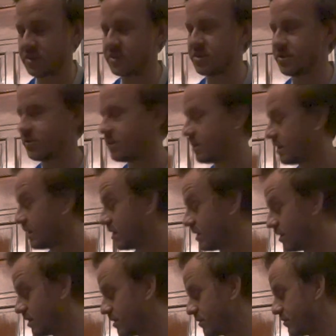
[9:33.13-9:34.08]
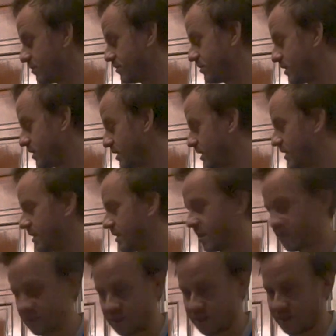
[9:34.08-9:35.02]
So
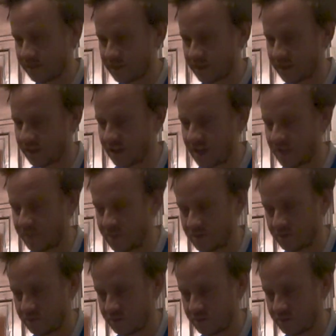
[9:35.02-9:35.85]
that can happen.